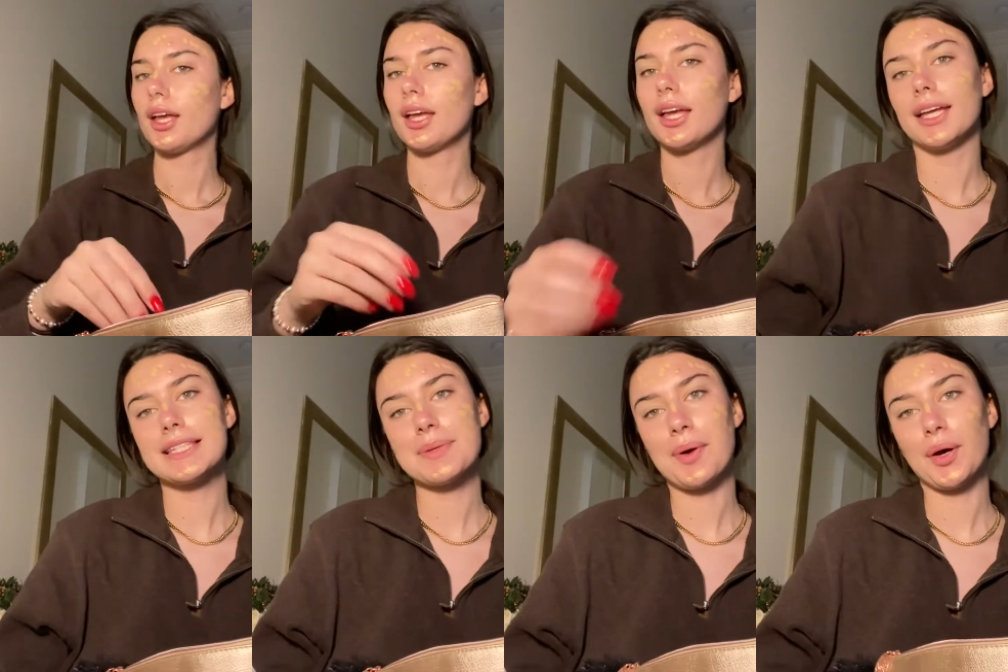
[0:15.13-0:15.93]
It's
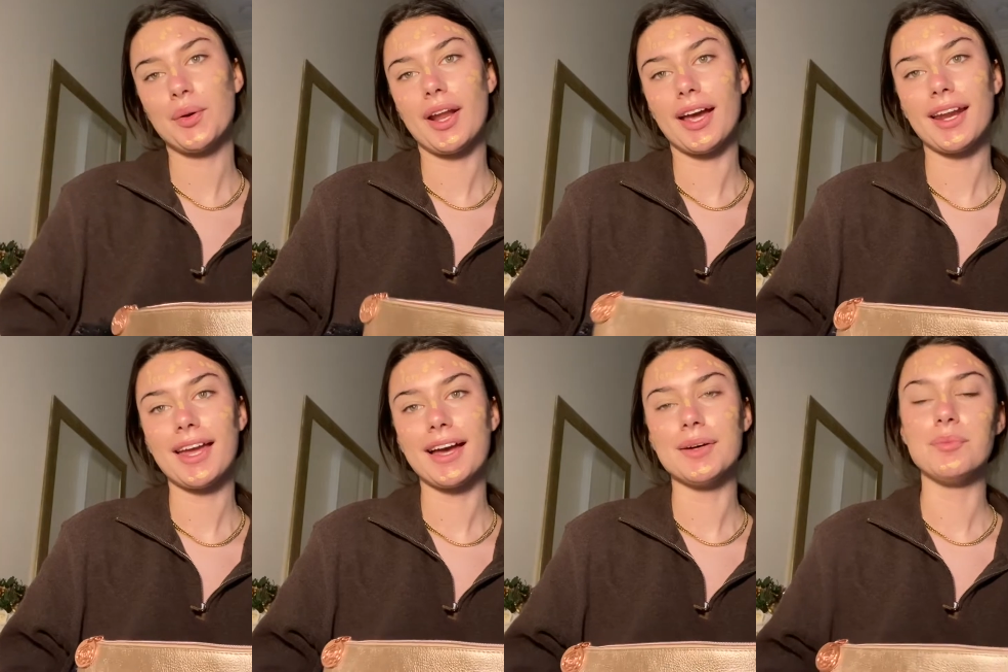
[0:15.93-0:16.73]
about 9
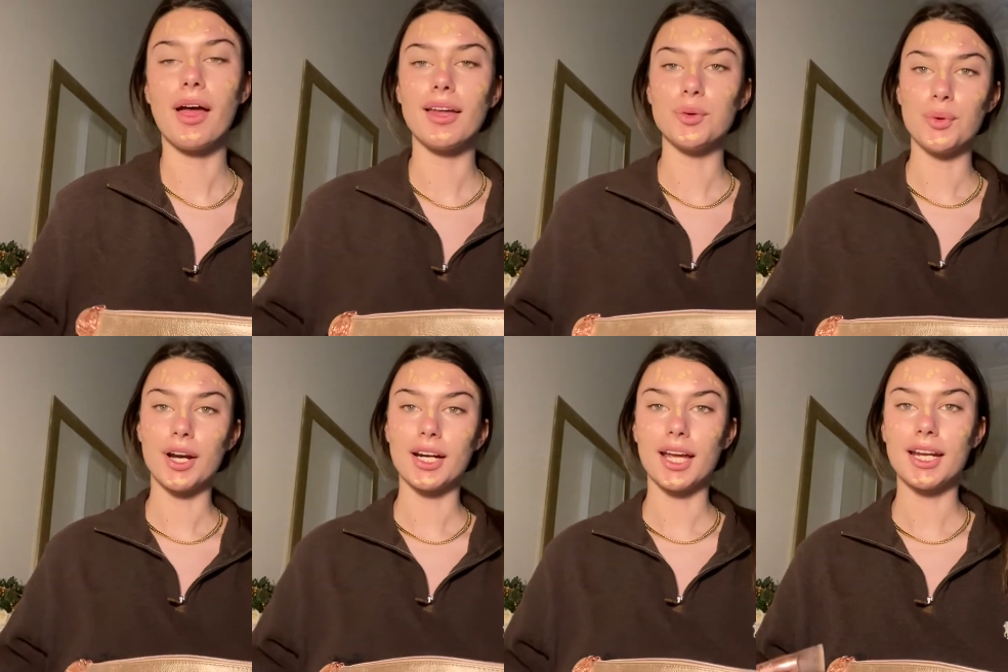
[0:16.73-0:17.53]
a.m. and we are
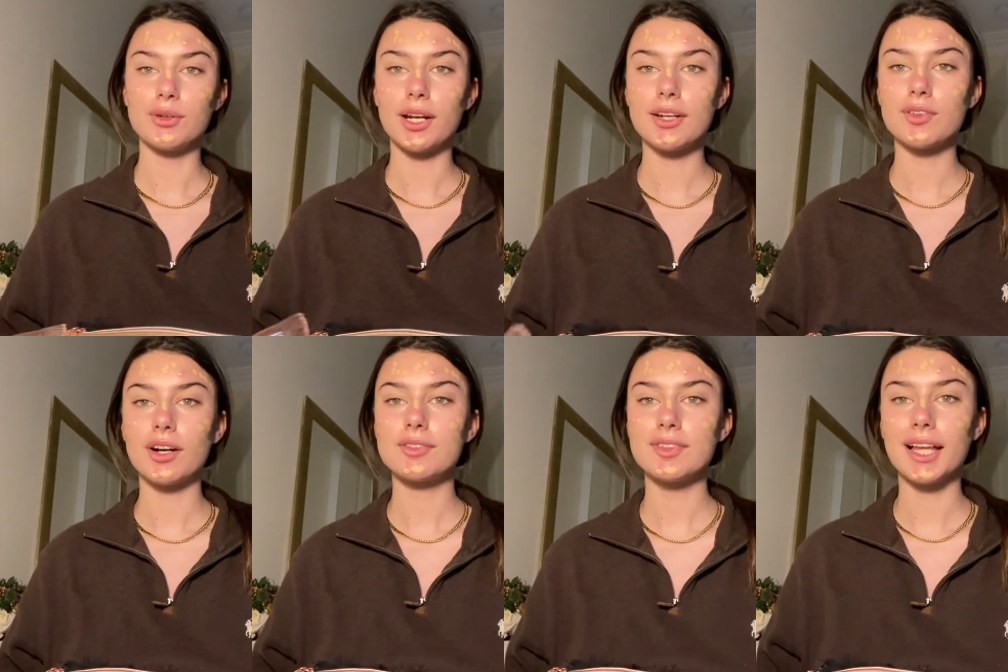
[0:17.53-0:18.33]
getting ready for a
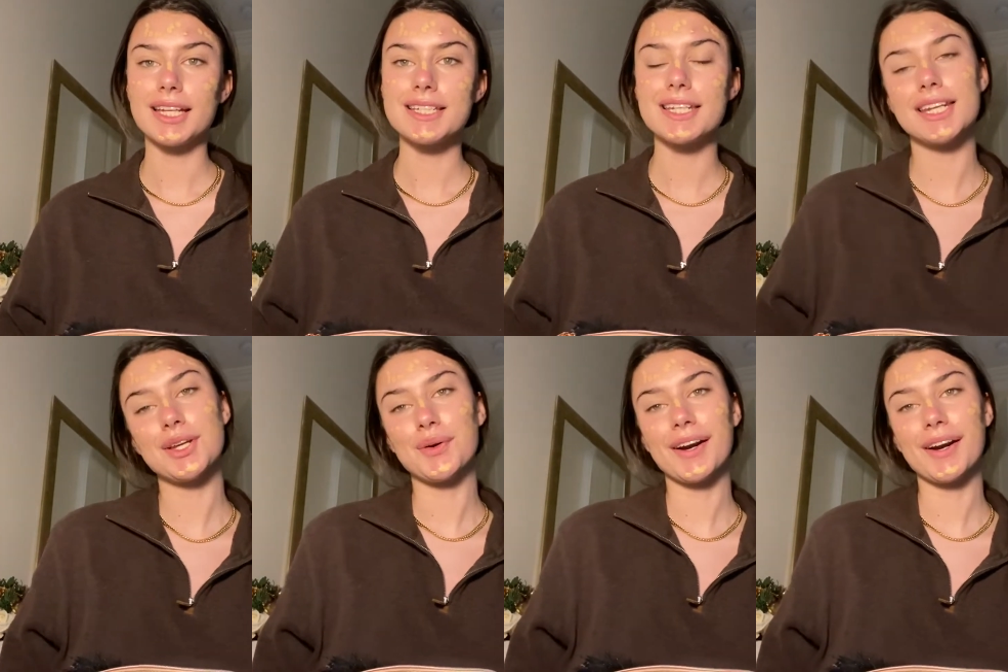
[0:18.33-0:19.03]
flight to New York.